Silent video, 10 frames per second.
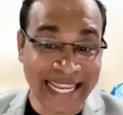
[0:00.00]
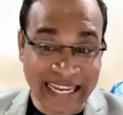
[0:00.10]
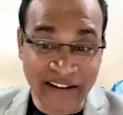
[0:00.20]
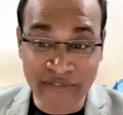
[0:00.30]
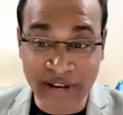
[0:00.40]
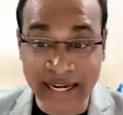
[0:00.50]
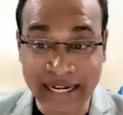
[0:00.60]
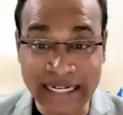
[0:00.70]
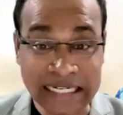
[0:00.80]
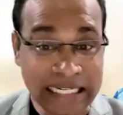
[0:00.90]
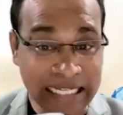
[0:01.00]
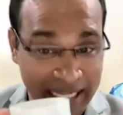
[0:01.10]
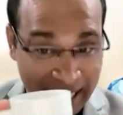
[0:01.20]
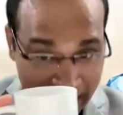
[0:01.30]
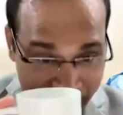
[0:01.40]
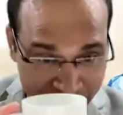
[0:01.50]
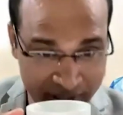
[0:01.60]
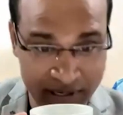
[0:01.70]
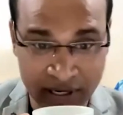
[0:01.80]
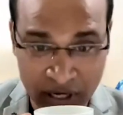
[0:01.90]
event
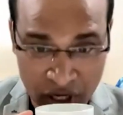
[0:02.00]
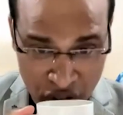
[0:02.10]
ever.